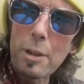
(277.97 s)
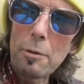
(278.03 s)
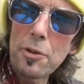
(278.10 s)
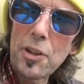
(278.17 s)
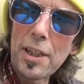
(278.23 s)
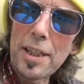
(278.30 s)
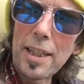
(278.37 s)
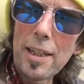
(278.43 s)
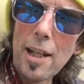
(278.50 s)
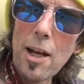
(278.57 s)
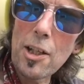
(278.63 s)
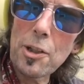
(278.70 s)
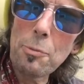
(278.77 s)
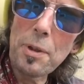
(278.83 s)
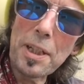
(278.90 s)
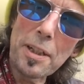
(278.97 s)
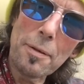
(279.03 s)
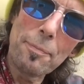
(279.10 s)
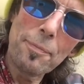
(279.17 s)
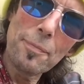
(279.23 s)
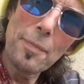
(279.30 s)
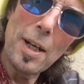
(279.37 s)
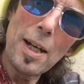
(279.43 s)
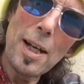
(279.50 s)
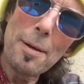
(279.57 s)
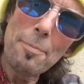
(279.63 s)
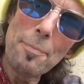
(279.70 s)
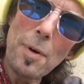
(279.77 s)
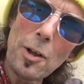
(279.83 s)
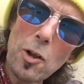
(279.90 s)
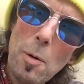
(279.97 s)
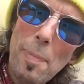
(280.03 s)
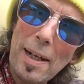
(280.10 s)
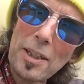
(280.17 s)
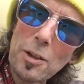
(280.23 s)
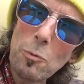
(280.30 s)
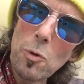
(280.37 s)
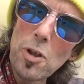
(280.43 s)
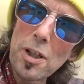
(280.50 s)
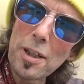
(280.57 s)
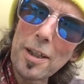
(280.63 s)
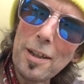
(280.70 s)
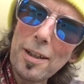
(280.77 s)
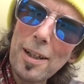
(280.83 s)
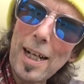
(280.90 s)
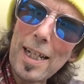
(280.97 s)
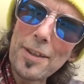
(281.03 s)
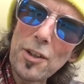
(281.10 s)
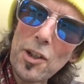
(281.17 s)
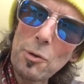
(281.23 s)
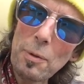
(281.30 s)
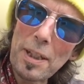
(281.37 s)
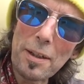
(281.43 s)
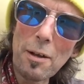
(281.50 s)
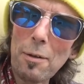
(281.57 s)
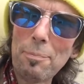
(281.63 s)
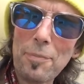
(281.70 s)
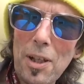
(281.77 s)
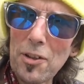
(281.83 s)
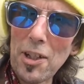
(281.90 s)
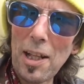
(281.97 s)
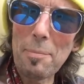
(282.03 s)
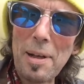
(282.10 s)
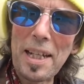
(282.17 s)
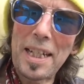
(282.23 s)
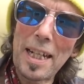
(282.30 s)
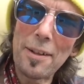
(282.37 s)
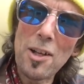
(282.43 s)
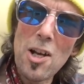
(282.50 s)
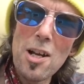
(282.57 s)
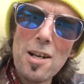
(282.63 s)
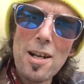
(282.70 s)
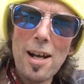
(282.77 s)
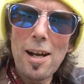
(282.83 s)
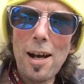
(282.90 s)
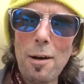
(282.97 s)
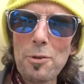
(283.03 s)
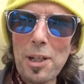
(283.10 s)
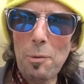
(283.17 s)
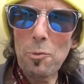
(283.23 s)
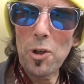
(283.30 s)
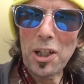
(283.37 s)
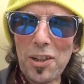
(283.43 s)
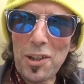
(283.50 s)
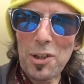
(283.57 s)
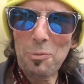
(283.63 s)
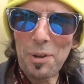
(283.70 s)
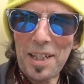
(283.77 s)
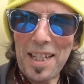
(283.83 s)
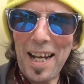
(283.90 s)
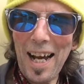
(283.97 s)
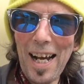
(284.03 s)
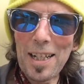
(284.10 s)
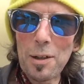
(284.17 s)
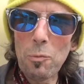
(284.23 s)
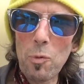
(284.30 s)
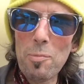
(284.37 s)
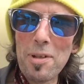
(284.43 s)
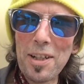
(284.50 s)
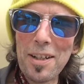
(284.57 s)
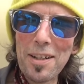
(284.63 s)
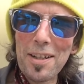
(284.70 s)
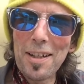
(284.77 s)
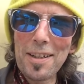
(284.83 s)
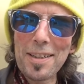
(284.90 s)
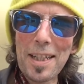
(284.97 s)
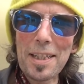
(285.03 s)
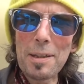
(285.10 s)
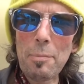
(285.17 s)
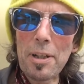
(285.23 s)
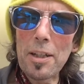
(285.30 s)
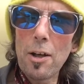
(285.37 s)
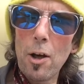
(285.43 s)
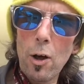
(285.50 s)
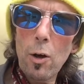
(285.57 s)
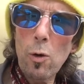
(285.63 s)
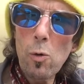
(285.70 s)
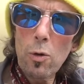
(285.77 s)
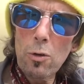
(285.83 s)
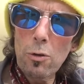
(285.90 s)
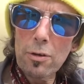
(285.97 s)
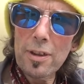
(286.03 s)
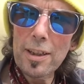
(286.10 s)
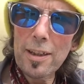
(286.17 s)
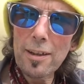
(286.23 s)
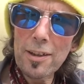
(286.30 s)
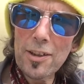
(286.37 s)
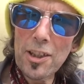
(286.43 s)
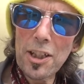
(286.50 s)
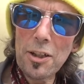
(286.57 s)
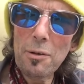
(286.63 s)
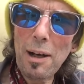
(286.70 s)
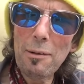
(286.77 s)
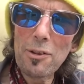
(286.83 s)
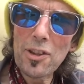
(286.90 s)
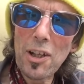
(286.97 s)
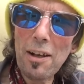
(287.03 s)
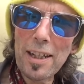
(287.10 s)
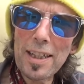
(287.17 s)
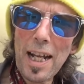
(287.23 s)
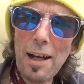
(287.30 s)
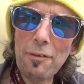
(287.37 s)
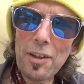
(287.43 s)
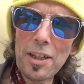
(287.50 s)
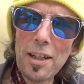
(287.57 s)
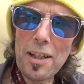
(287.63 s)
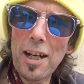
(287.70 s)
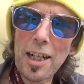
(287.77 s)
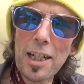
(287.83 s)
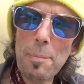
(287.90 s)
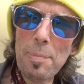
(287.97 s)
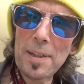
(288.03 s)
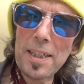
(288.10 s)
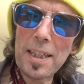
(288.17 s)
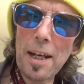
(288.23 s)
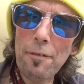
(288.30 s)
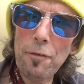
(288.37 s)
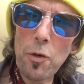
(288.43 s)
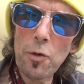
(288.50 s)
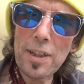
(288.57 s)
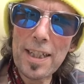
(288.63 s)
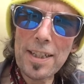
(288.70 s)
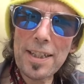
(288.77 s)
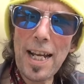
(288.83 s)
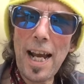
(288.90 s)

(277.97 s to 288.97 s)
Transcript: when I was sitting here last week, um, I got back to work, and this week, oh, I started back again. I was at work this week, and a woman said to me, oh, Gordon, did I see you outside having a, a cup of tea at Fortes